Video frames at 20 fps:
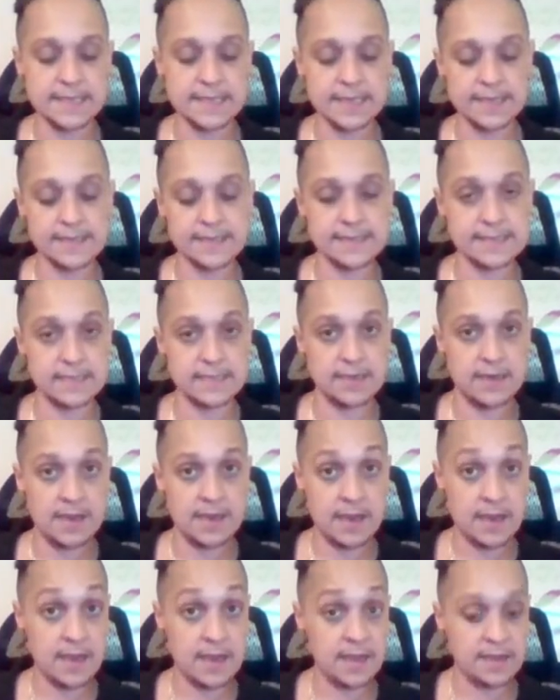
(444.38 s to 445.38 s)
things, and
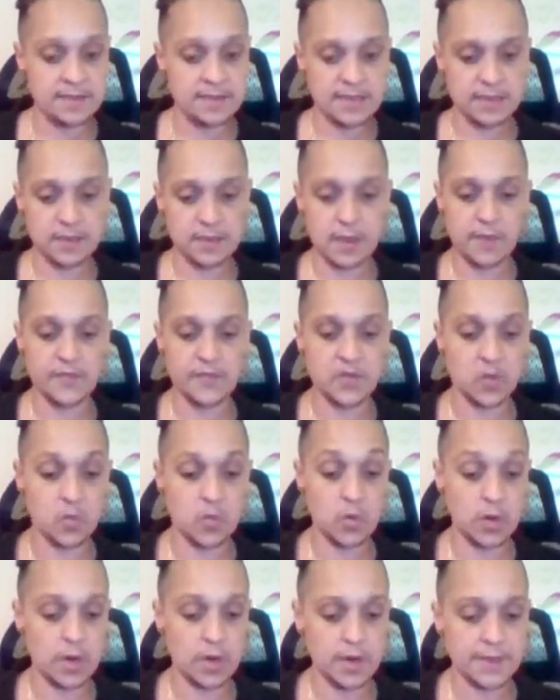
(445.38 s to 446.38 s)
they love
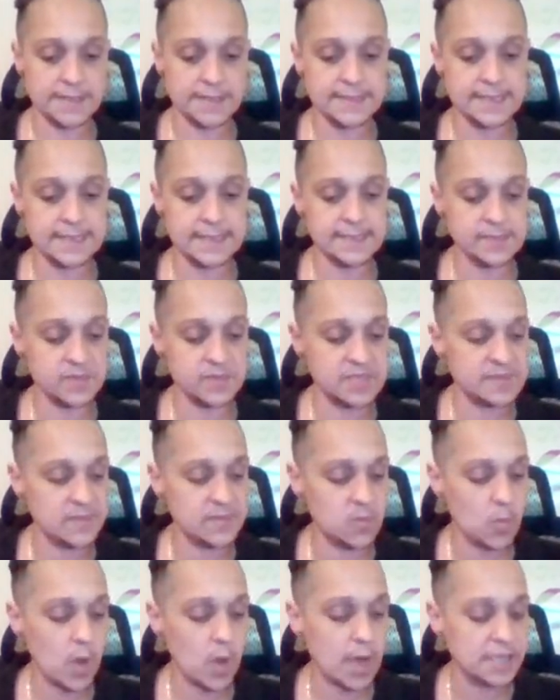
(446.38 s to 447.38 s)
your work. It's like somebody's
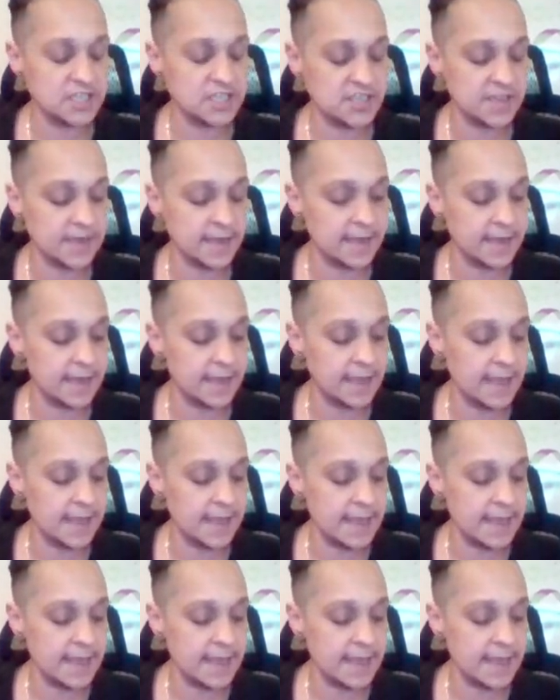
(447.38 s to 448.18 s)
been watching,